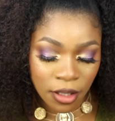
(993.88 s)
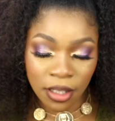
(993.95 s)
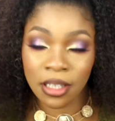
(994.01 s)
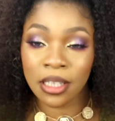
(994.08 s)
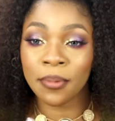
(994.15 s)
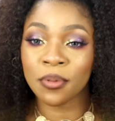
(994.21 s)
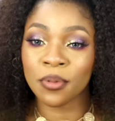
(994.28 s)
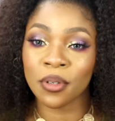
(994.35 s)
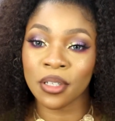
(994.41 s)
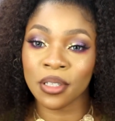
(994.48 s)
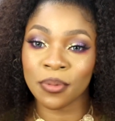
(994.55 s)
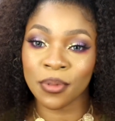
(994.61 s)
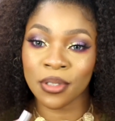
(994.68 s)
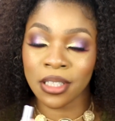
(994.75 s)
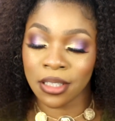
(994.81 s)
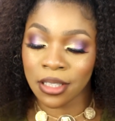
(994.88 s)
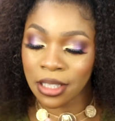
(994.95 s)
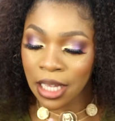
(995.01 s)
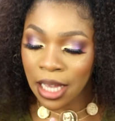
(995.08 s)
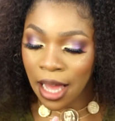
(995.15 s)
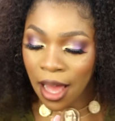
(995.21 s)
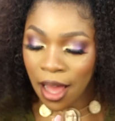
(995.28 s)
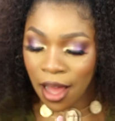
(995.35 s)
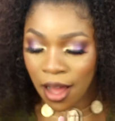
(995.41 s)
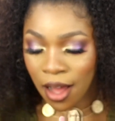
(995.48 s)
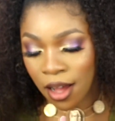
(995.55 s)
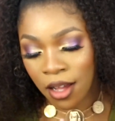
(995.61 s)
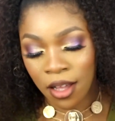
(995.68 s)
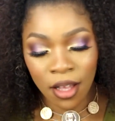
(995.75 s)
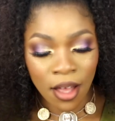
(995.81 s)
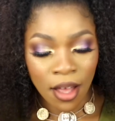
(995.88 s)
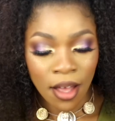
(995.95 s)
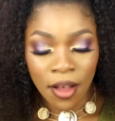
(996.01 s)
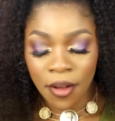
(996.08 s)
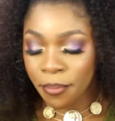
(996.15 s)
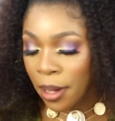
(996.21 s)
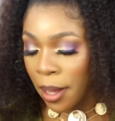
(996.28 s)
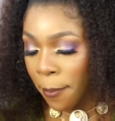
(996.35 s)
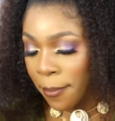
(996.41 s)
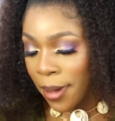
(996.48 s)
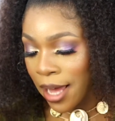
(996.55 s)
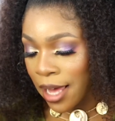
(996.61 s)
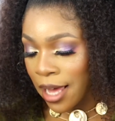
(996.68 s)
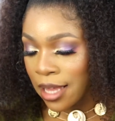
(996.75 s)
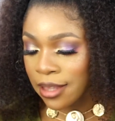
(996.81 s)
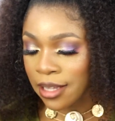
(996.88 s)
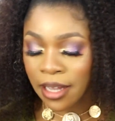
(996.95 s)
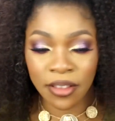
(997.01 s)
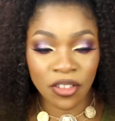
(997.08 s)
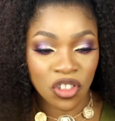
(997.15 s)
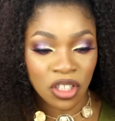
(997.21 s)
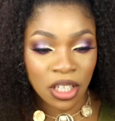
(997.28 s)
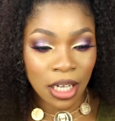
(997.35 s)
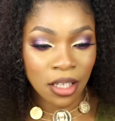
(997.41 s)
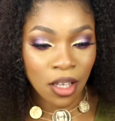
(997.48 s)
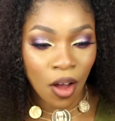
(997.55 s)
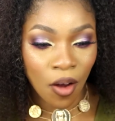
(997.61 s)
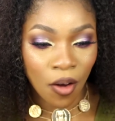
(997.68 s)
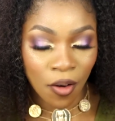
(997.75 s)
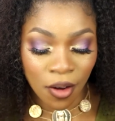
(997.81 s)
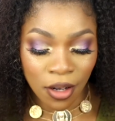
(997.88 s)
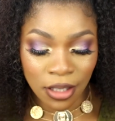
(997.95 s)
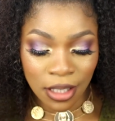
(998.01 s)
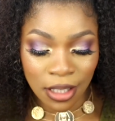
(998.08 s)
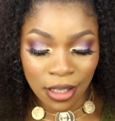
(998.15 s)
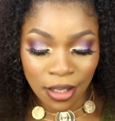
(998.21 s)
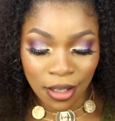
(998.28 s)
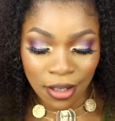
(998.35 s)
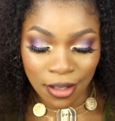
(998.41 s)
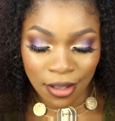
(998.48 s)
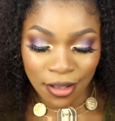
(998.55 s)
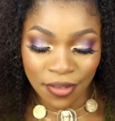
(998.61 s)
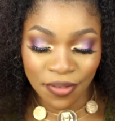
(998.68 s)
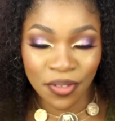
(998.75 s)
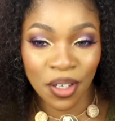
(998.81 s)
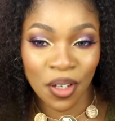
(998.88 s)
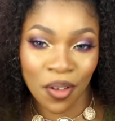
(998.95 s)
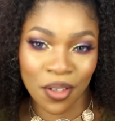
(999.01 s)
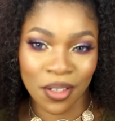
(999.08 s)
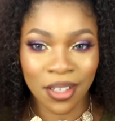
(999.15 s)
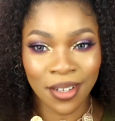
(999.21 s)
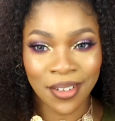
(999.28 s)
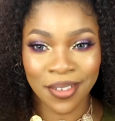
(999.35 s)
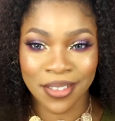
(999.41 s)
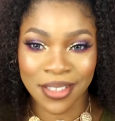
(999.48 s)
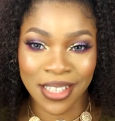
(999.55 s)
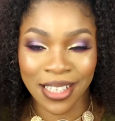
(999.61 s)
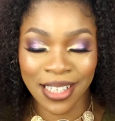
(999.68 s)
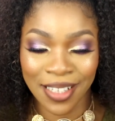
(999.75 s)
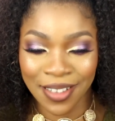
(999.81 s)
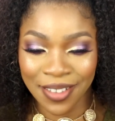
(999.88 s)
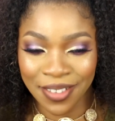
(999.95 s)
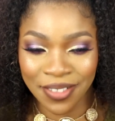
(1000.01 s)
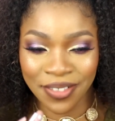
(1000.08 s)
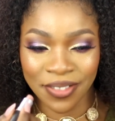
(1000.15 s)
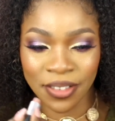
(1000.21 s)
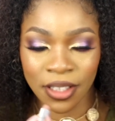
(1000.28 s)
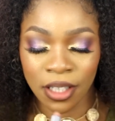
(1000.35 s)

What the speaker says: The lips we're going to be using today are by MAC and they are in the shade Honey Love. Honey Love.